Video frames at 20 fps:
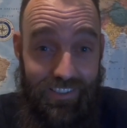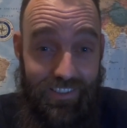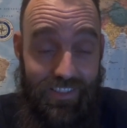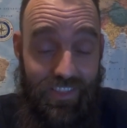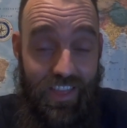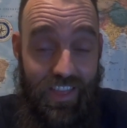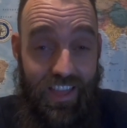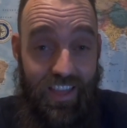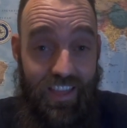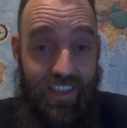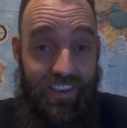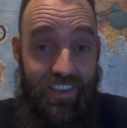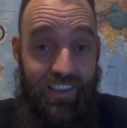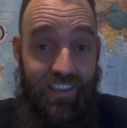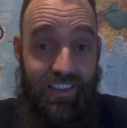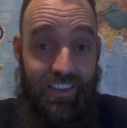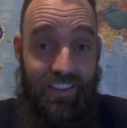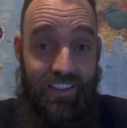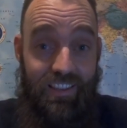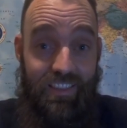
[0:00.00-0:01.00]
than
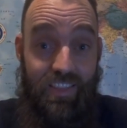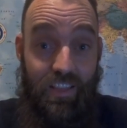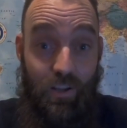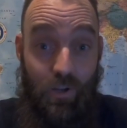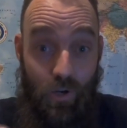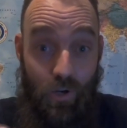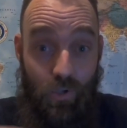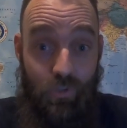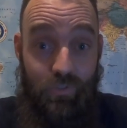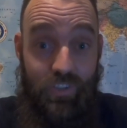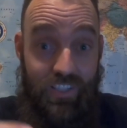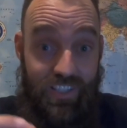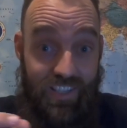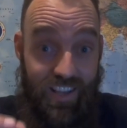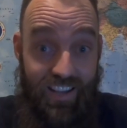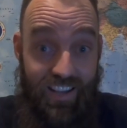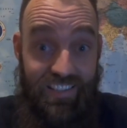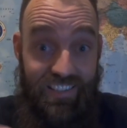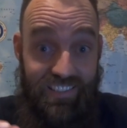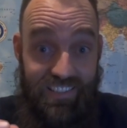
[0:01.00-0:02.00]
the
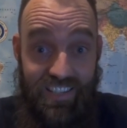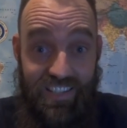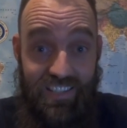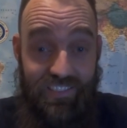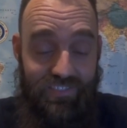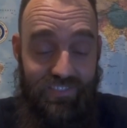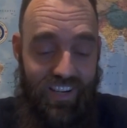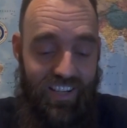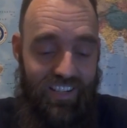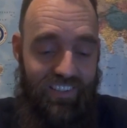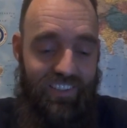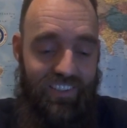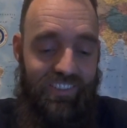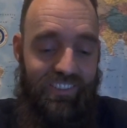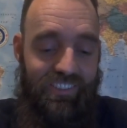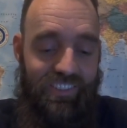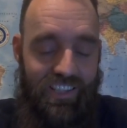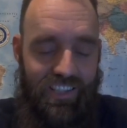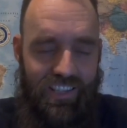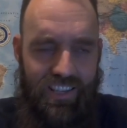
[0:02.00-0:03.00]
COVID-19 virus.